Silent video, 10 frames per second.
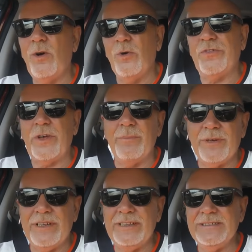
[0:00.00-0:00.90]
or
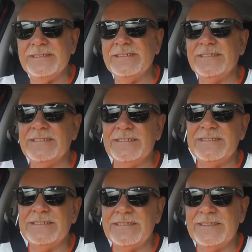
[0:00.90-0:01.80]
somebody,
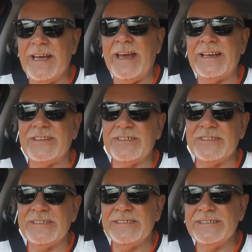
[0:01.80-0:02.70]
X,
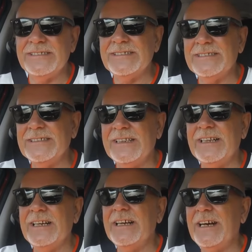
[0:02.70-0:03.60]

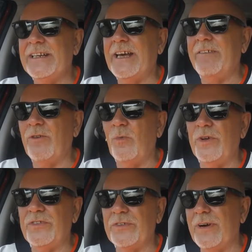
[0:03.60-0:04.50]
and have a
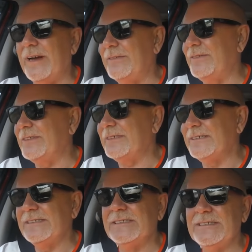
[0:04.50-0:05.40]
whiz around
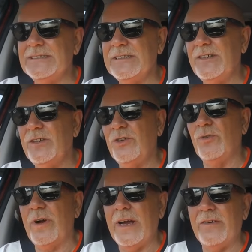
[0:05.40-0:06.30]

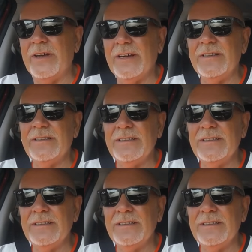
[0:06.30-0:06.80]
your area.